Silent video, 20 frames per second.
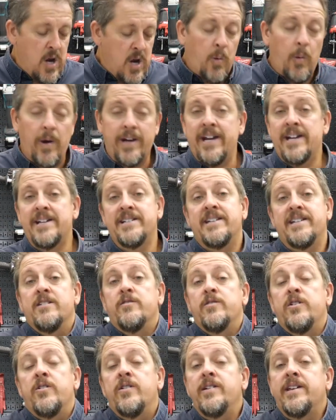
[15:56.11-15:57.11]
what kind of
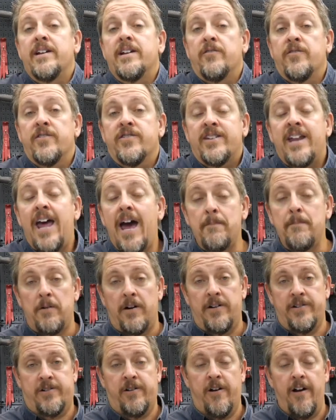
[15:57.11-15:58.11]
deal you can get on the
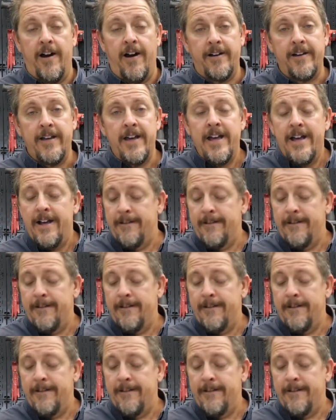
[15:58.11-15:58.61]
Snap-on truck.